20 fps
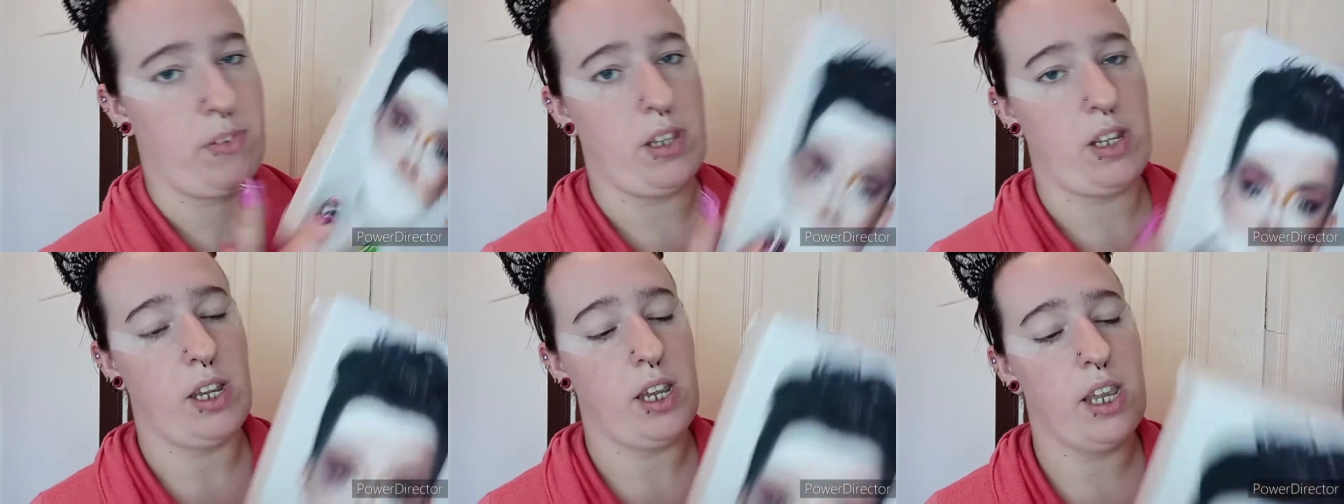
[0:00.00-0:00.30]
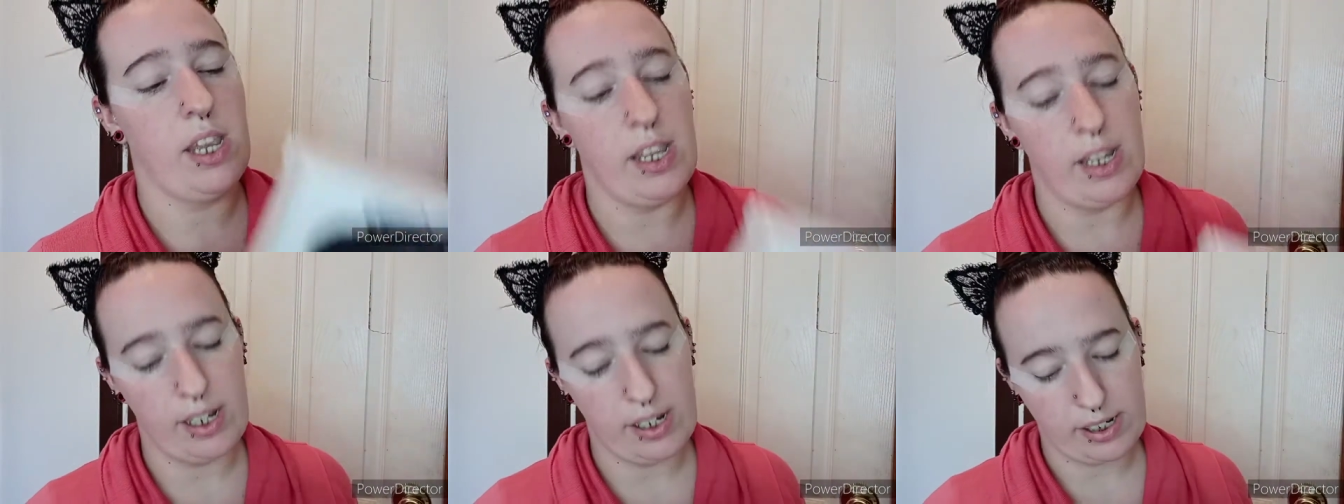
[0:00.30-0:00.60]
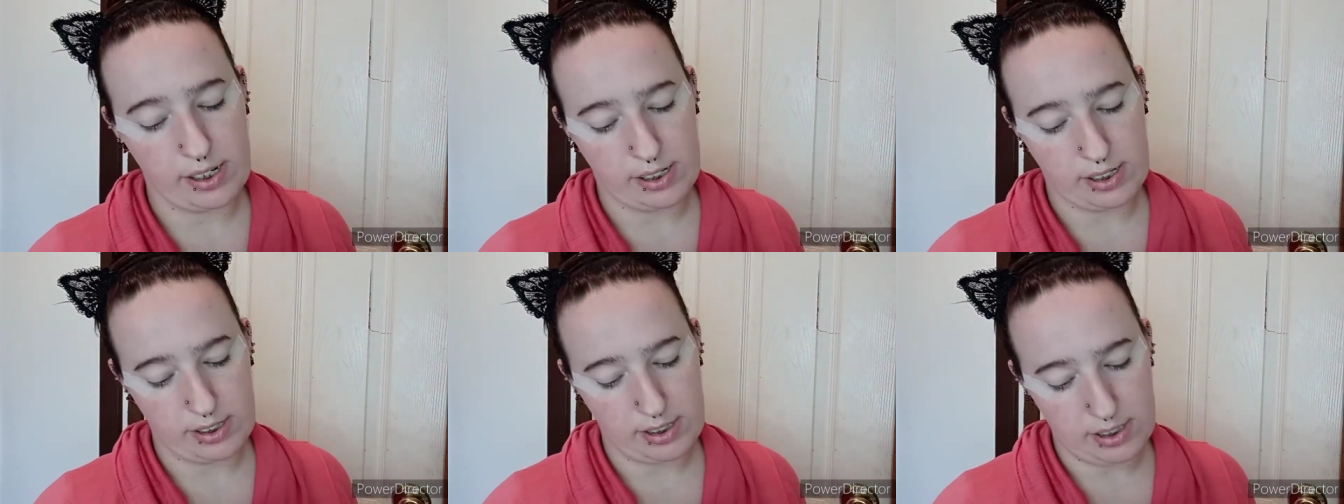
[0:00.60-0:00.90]

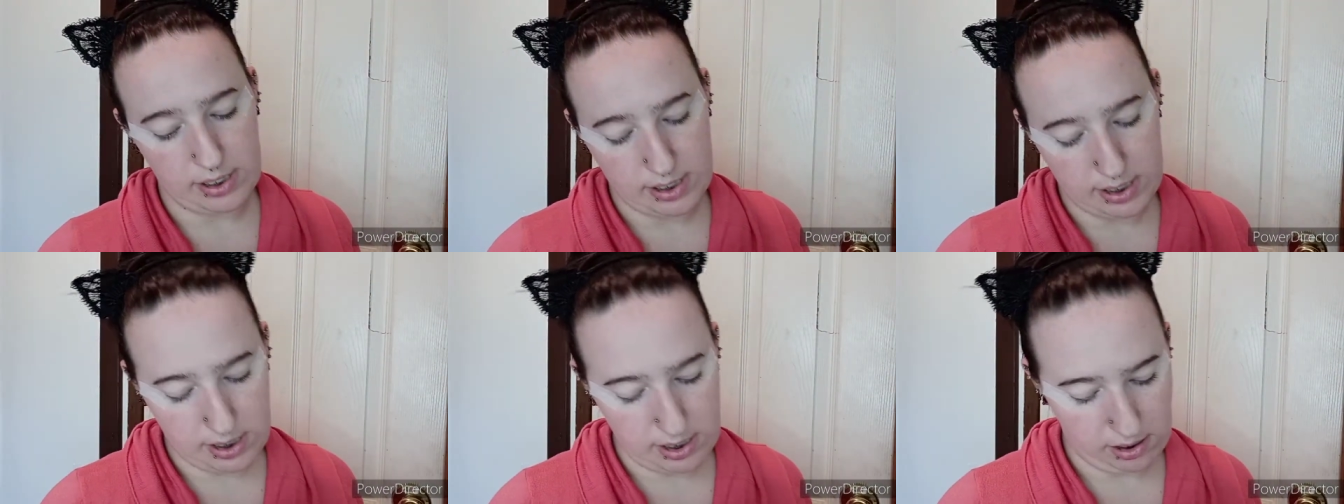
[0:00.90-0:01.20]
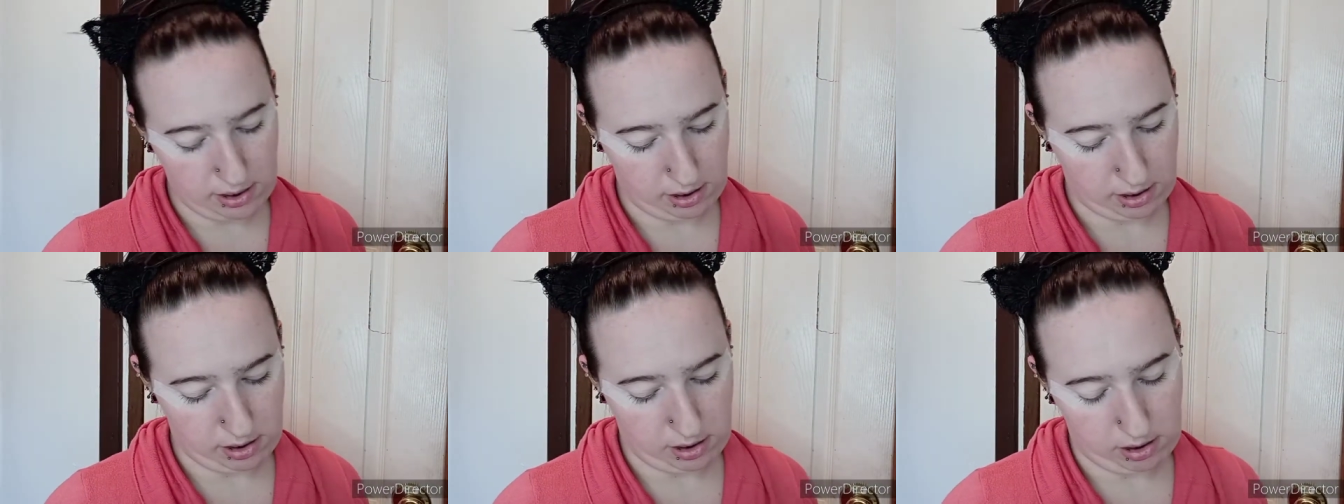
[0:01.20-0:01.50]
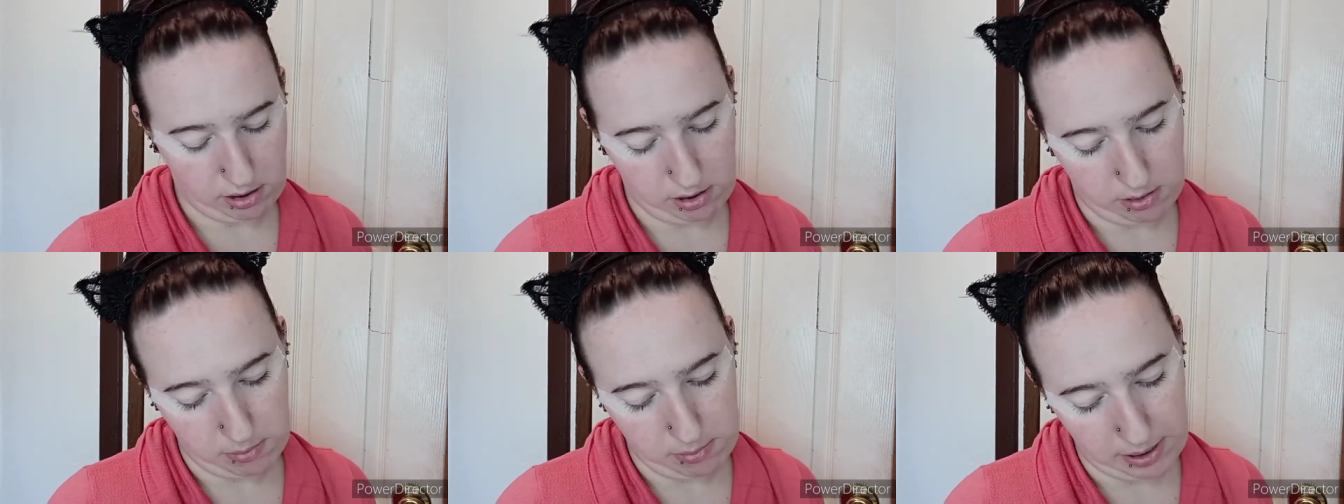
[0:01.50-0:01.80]
and
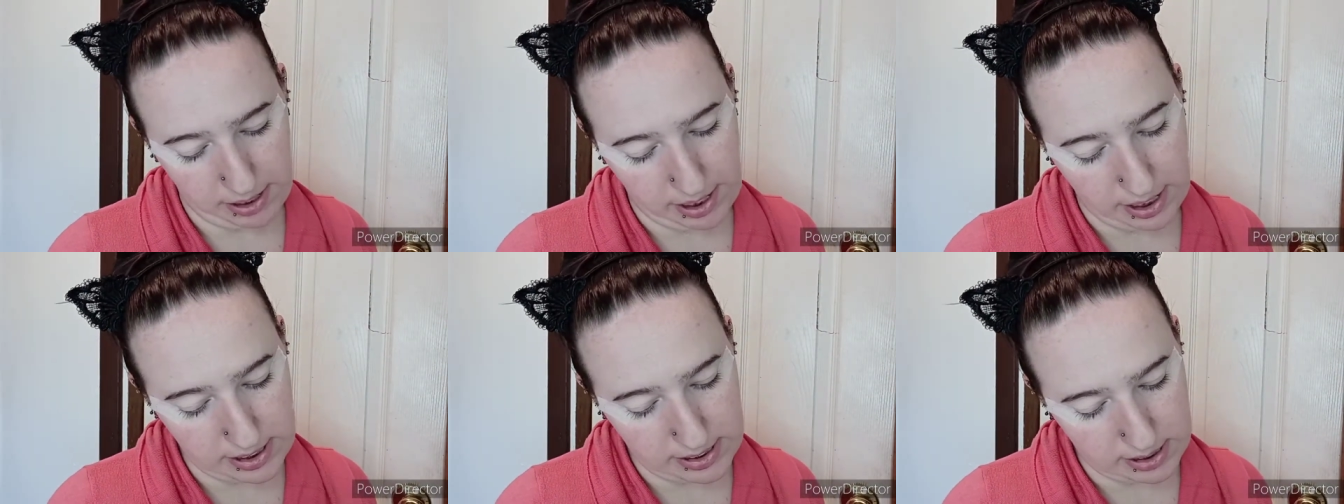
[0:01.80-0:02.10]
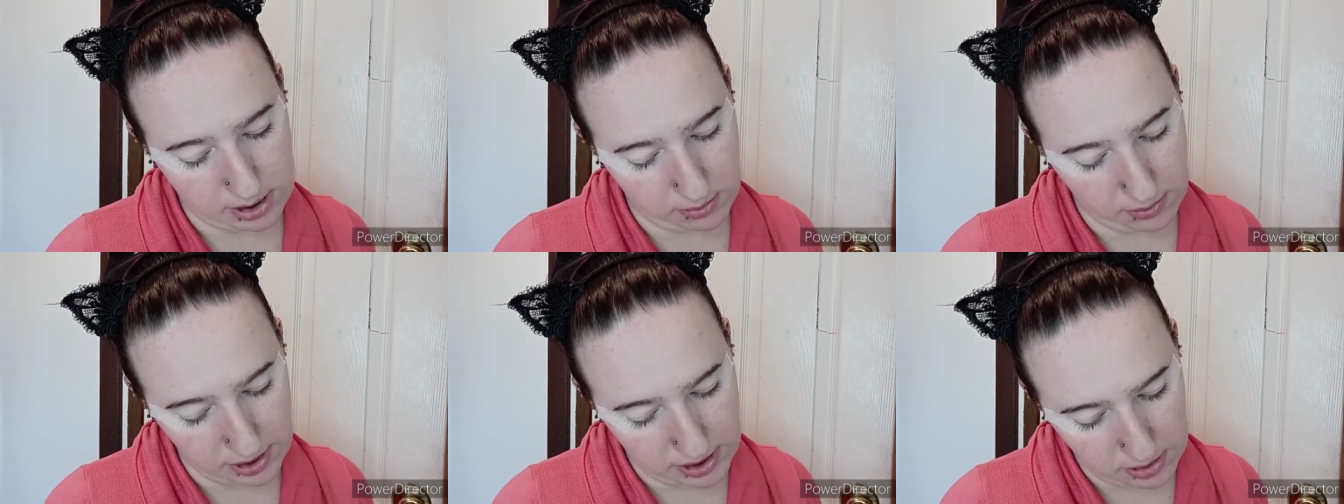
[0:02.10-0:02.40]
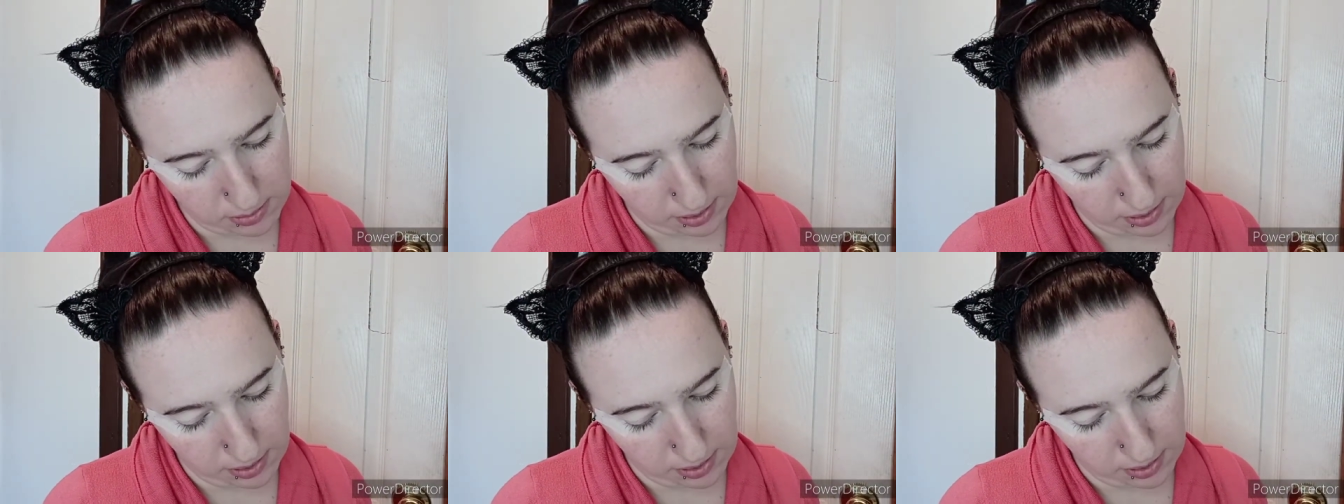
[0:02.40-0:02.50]
because the reason